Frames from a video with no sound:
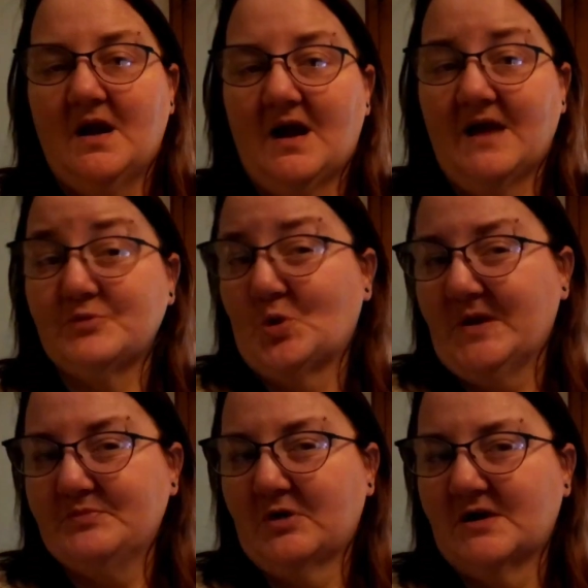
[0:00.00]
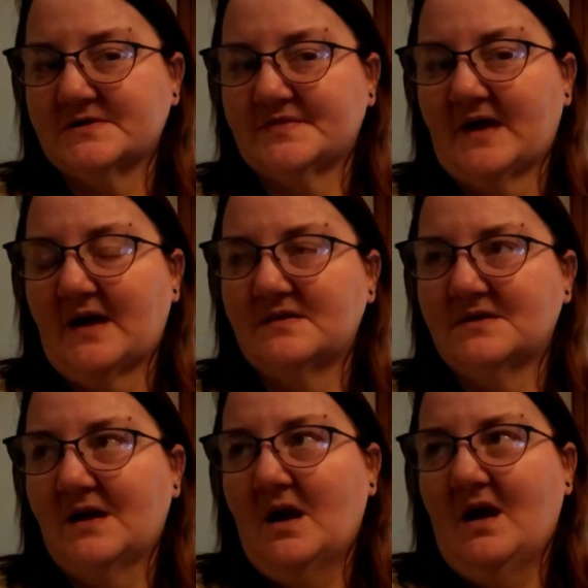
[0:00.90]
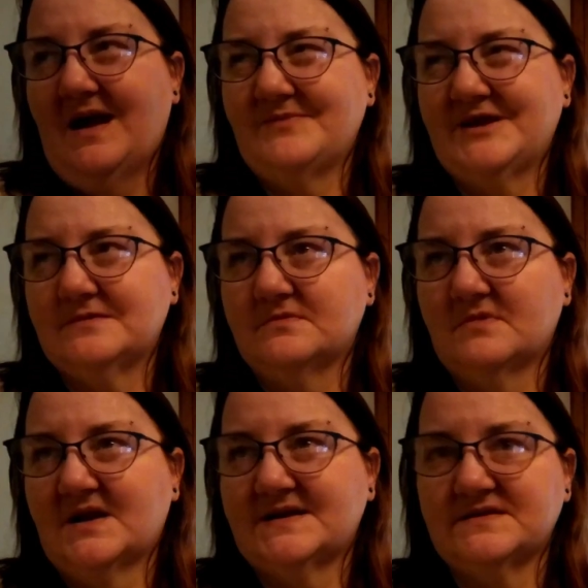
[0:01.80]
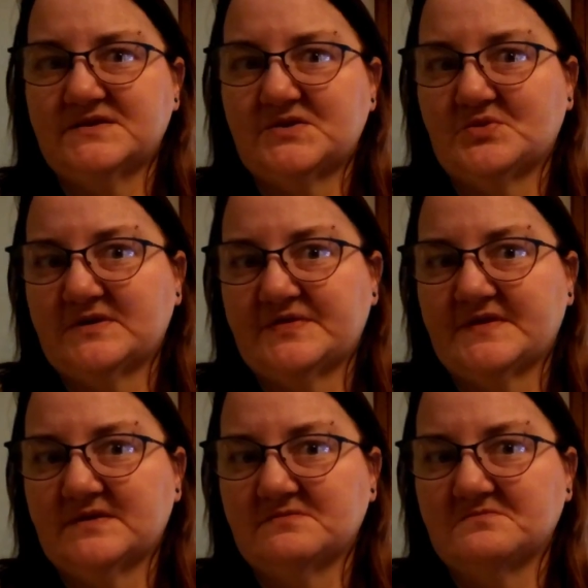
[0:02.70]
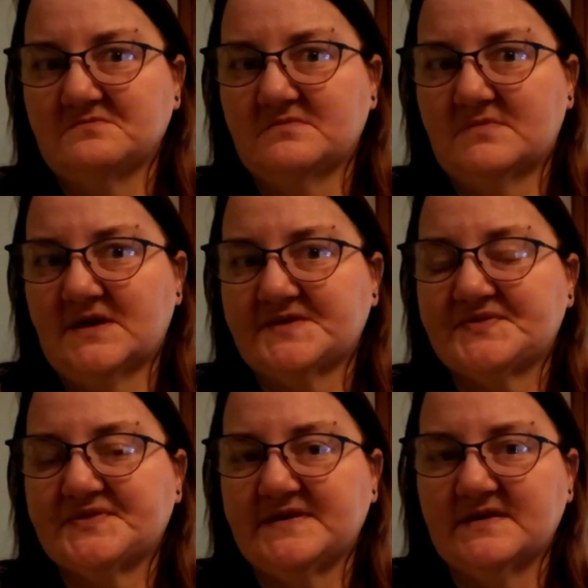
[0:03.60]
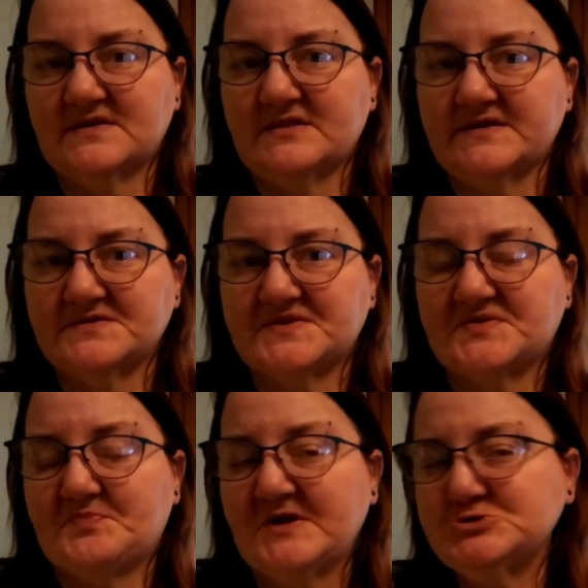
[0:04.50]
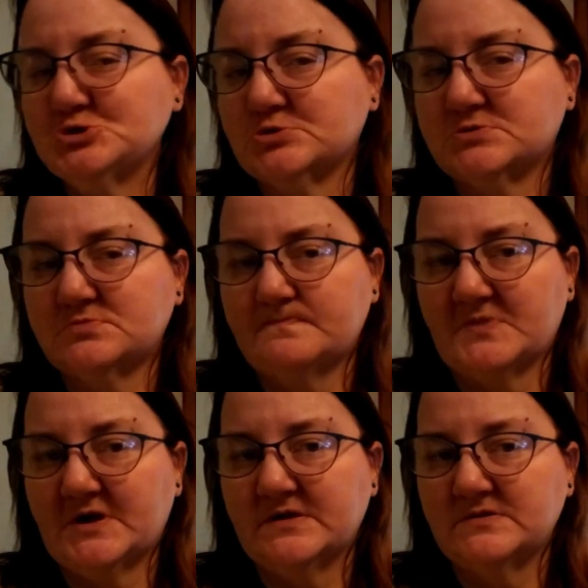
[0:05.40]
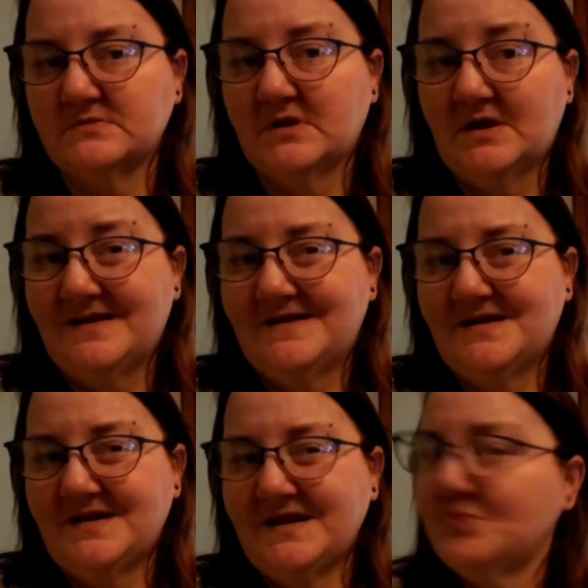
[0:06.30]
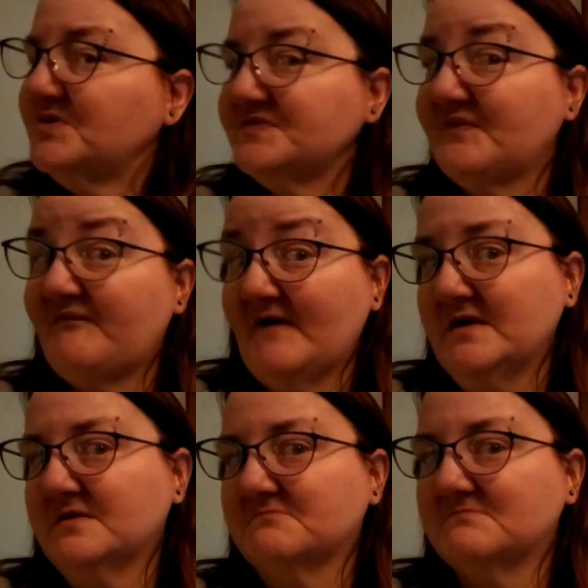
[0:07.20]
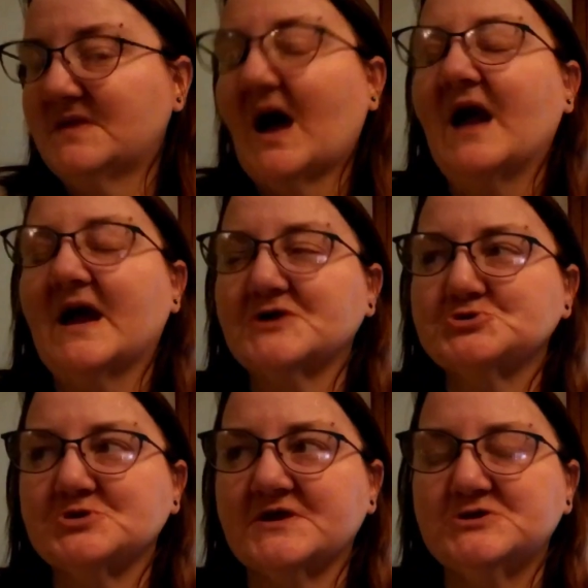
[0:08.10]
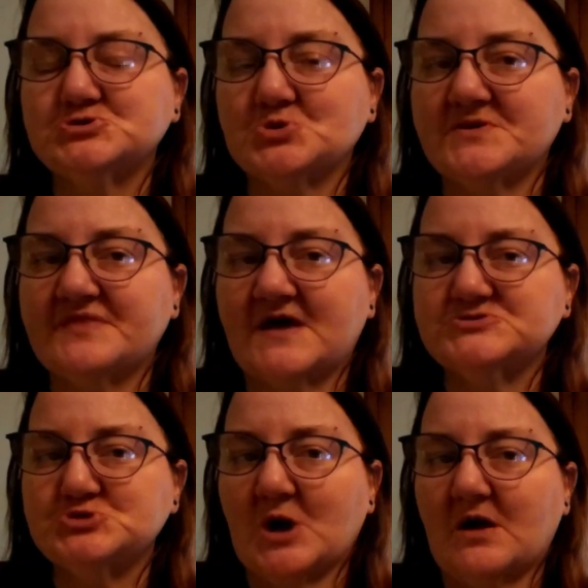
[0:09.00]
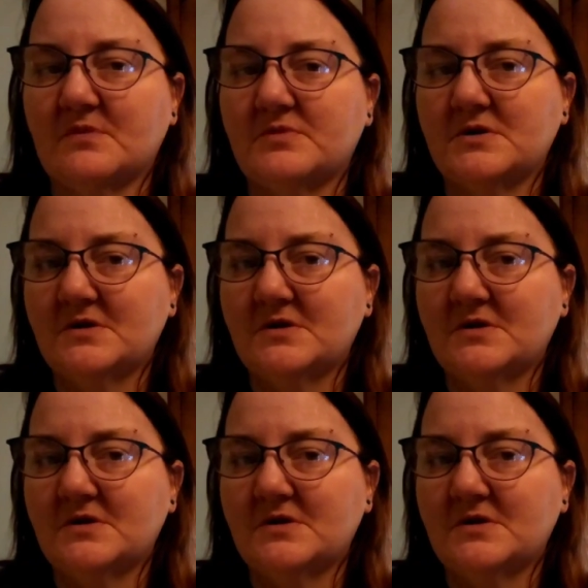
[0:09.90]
I'm quite proud of that. I mean, I didn't do anything exceedingly special, but it was fun. I actually enjoyed that job